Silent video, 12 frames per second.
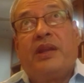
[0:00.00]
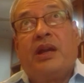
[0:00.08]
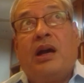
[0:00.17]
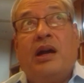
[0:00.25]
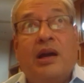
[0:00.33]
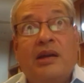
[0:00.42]

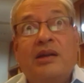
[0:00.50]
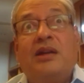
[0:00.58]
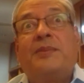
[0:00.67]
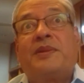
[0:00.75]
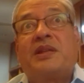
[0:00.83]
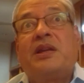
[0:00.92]

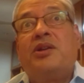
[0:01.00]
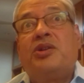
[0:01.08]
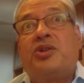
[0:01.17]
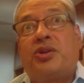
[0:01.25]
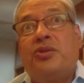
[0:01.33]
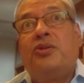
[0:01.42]
100%
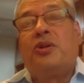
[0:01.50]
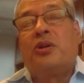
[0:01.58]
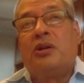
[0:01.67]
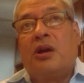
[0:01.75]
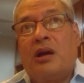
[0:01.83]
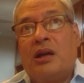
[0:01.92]
true or
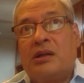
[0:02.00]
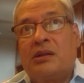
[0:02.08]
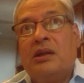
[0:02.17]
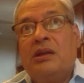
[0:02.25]
not,